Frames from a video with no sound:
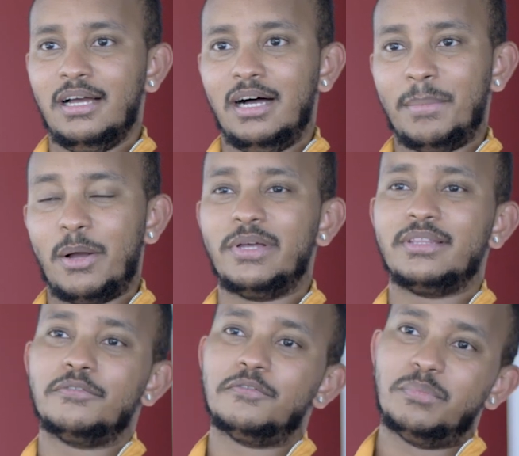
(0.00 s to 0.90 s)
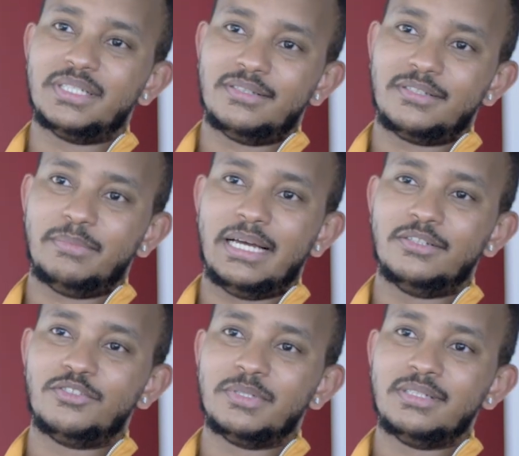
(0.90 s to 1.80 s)
I went there for business
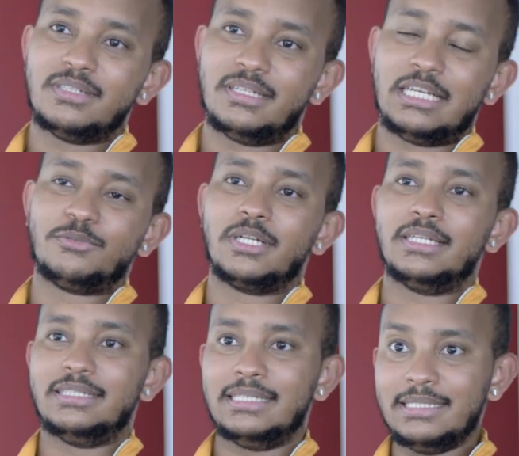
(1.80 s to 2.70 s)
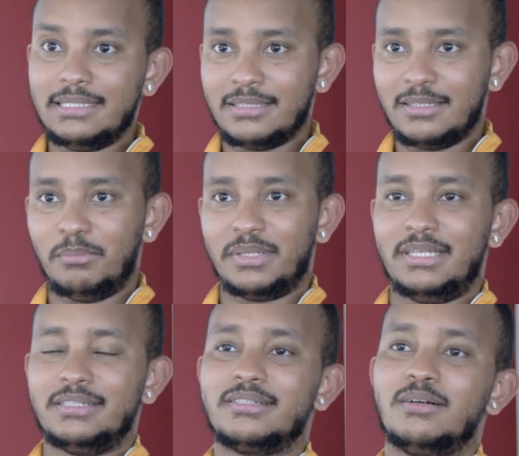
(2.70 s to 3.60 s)
management, and that's what I did. But
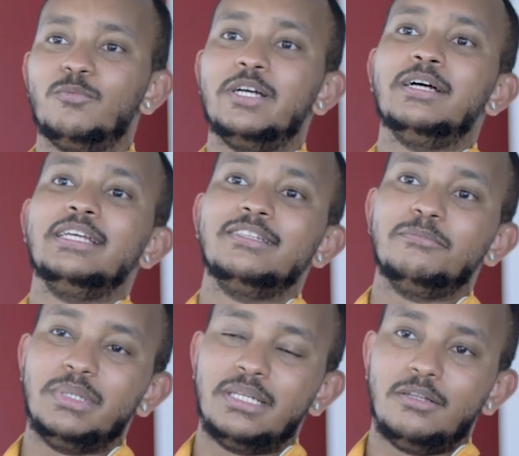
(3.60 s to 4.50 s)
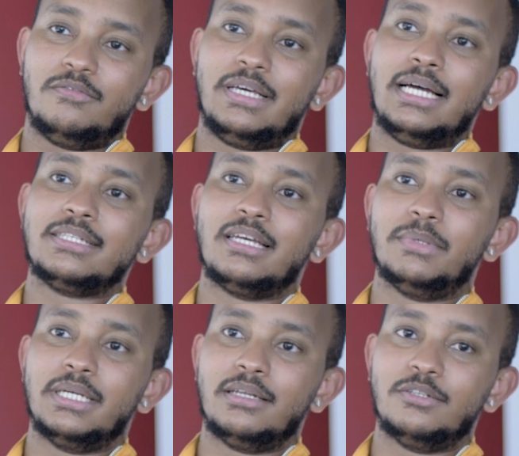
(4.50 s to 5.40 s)
then somewhere in the middle of that, I
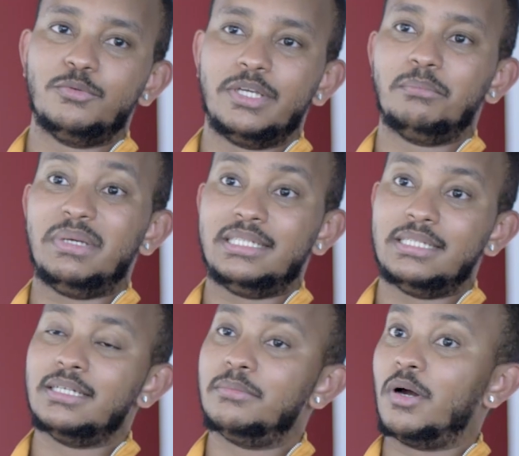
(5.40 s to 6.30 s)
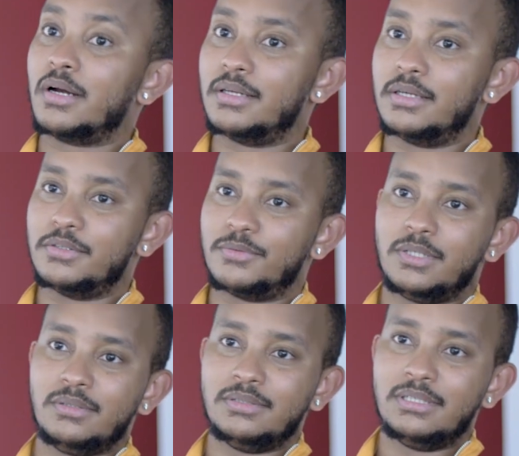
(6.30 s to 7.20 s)
began doing media and marketing as
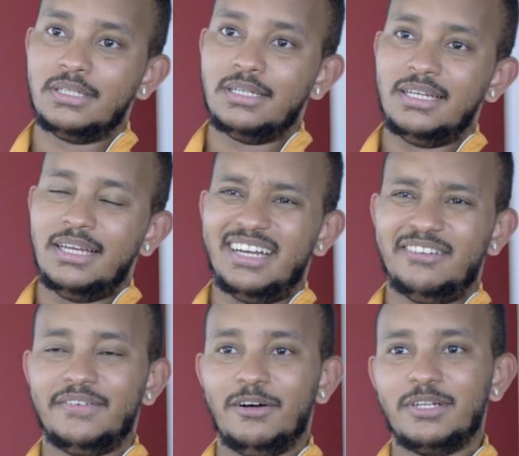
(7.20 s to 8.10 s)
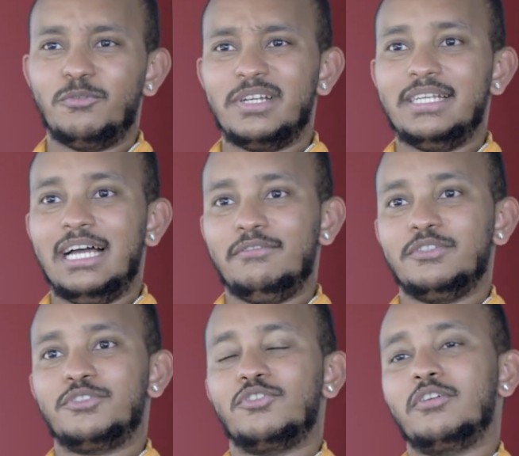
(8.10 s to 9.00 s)
well. And I found I really have
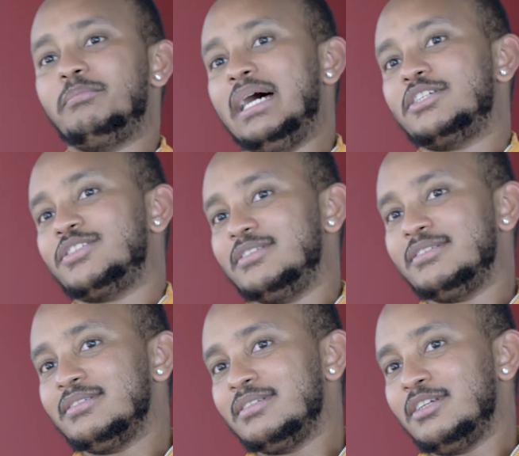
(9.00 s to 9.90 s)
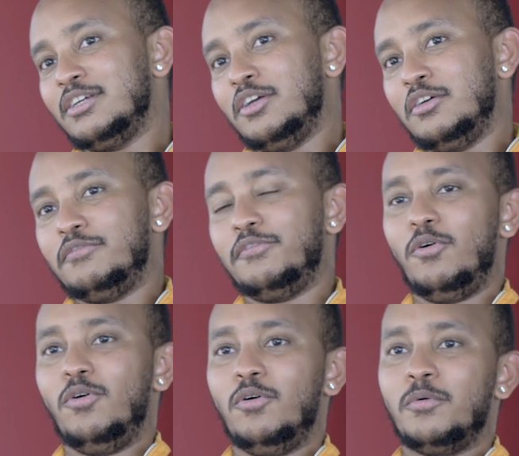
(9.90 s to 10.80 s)
a strong passion
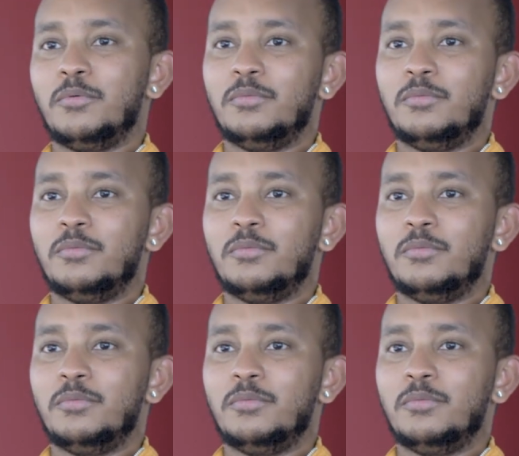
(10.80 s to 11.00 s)
for